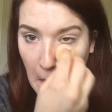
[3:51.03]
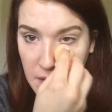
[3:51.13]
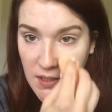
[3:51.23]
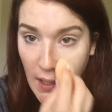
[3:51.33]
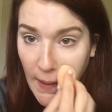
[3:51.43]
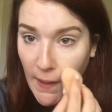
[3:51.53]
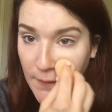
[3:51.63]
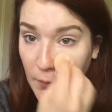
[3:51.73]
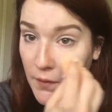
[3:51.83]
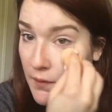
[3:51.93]
So yeah
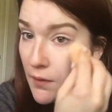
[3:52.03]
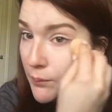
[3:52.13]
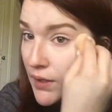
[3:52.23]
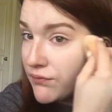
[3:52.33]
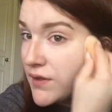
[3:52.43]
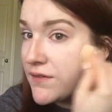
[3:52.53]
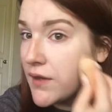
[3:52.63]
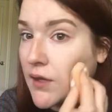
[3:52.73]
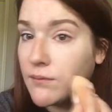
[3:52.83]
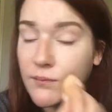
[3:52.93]
guys, we're just gonna buff this
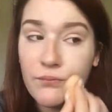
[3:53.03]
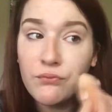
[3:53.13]
in.